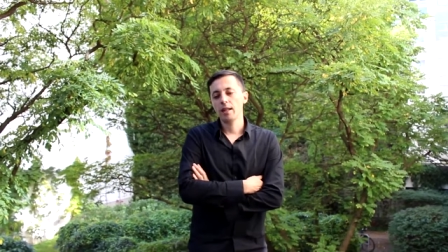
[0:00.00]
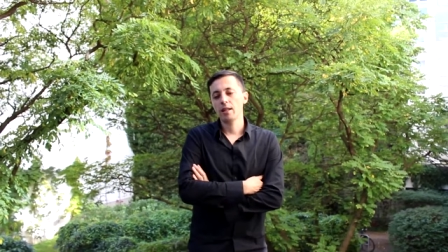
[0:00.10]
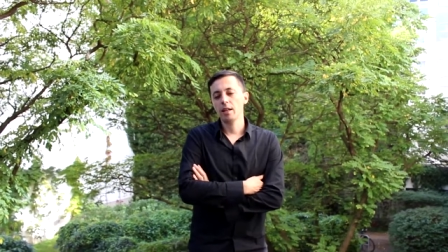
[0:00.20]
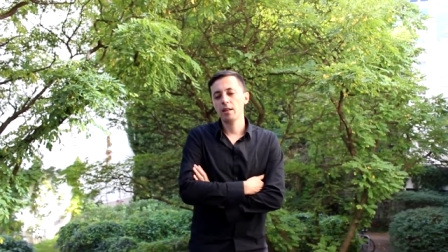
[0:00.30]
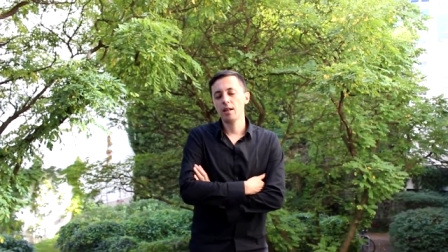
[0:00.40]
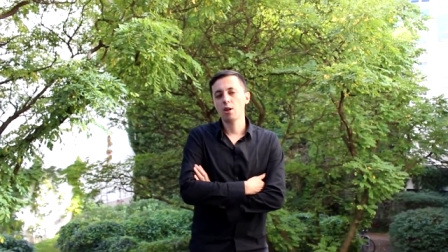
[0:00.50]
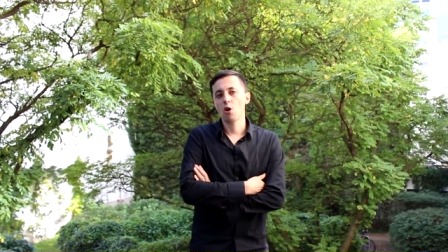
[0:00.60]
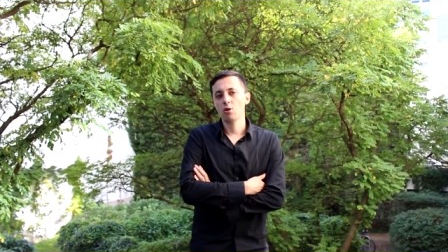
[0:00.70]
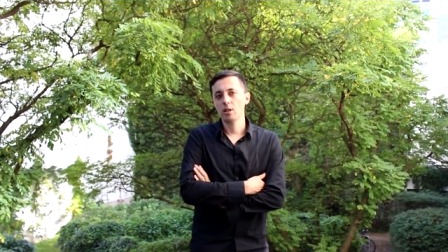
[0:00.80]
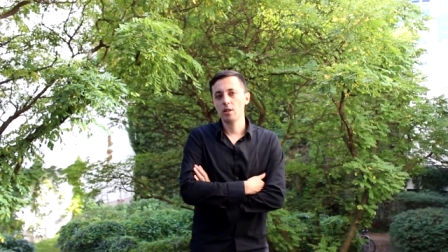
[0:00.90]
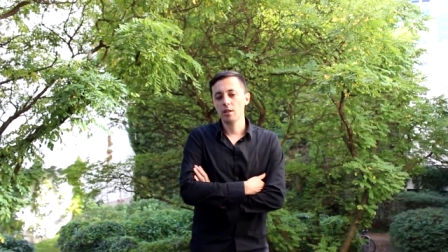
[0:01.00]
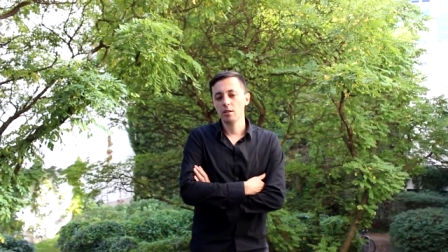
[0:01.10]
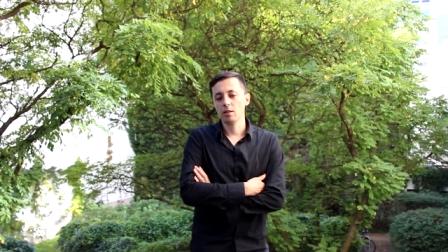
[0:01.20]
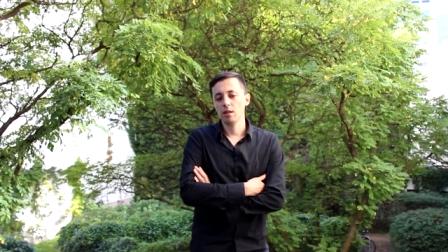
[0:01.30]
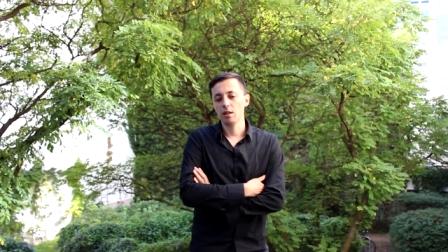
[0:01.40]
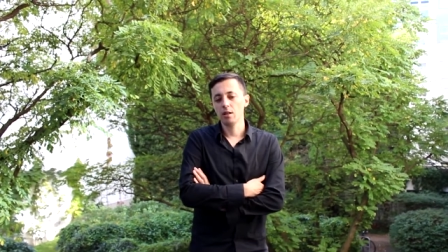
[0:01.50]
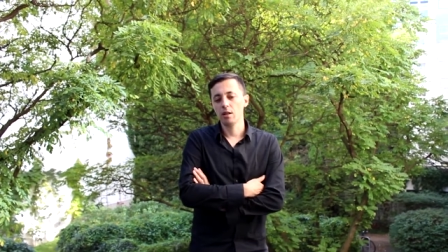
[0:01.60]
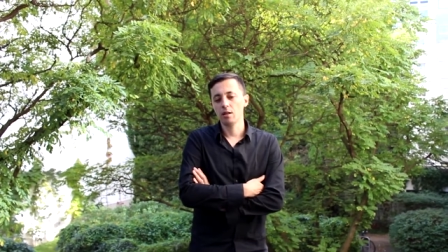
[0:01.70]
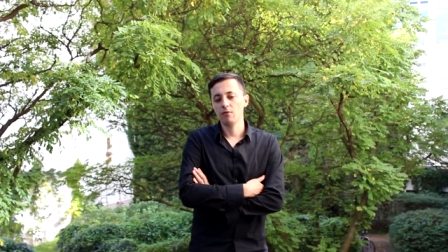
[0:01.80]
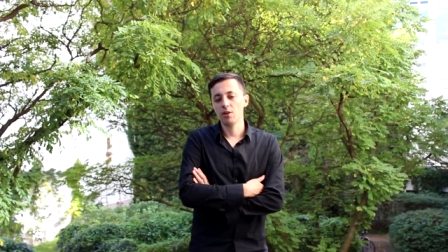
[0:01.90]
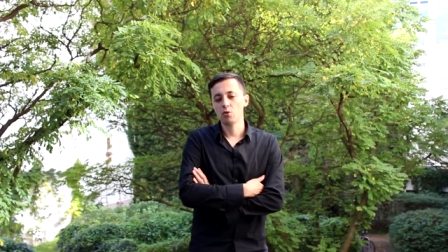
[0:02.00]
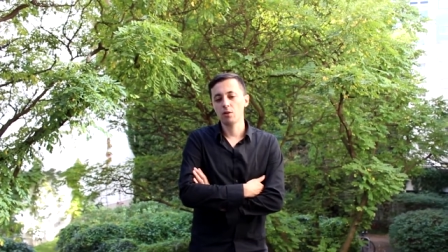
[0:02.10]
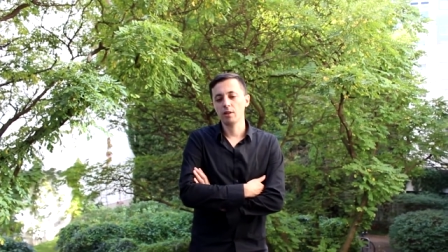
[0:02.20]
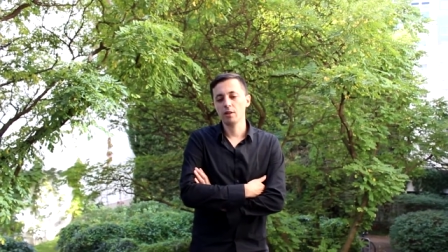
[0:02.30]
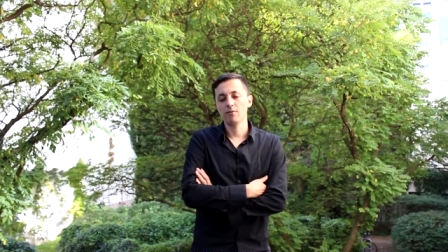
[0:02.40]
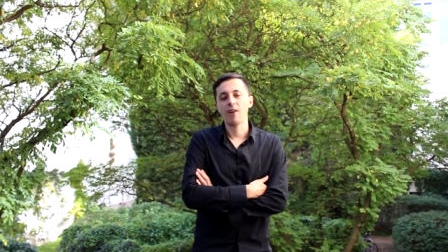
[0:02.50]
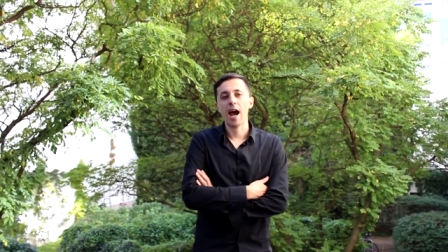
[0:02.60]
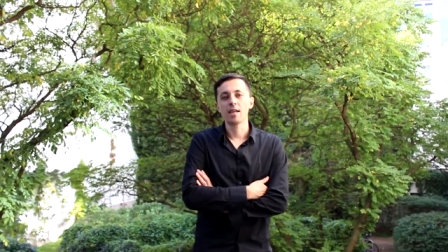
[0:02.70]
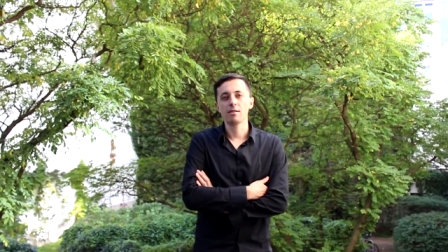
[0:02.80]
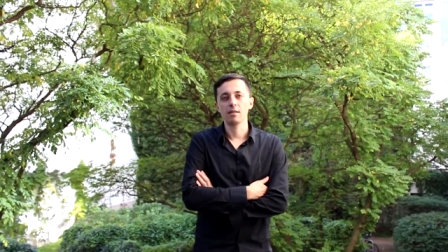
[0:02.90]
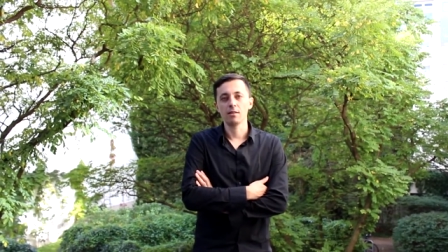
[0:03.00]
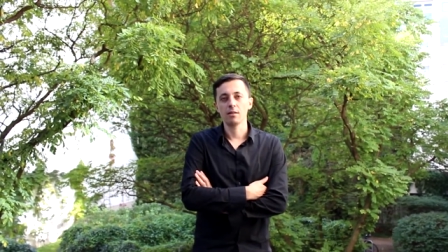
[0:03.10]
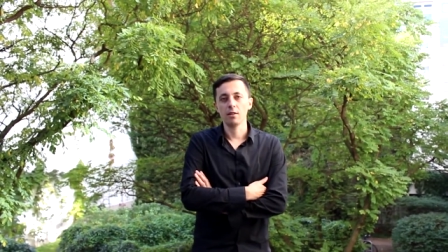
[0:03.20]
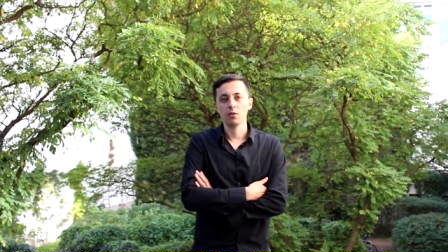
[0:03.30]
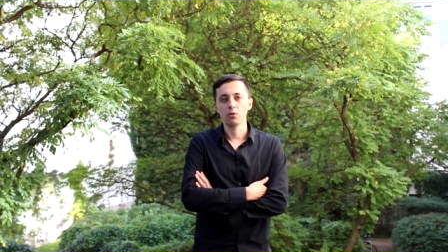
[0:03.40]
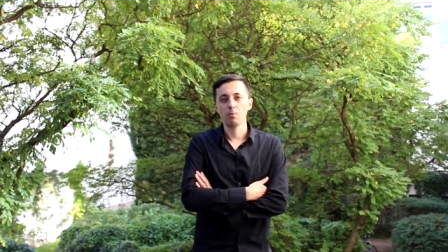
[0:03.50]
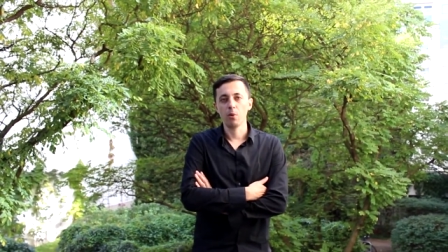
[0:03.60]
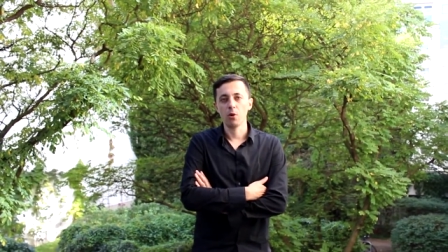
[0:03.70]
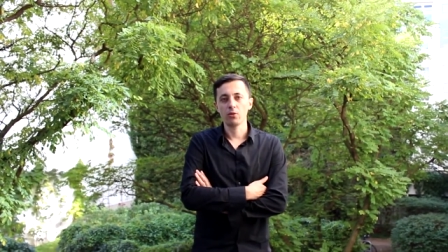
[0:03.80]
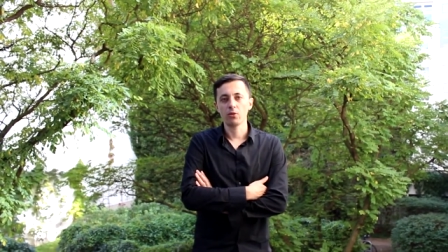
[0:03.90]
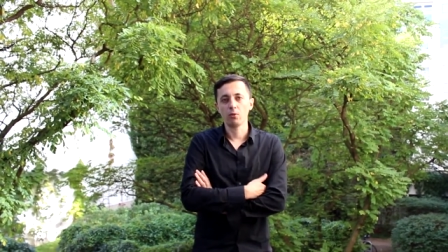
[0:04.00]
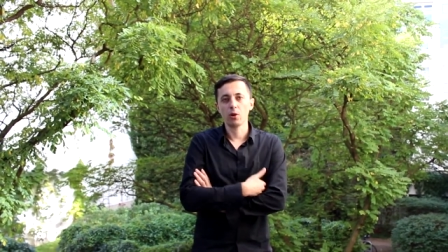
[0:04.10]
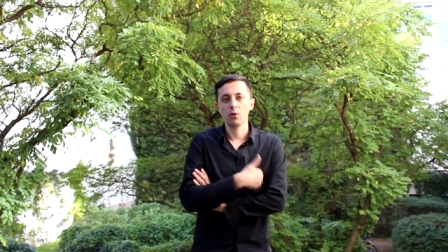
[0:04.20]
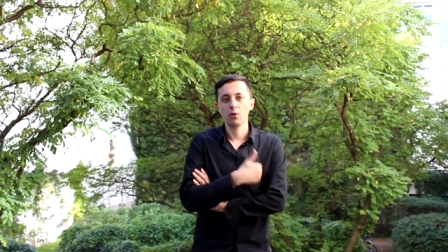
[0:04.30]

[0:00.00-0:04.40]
And then I decoded it in uh, the visual devices that are supposed to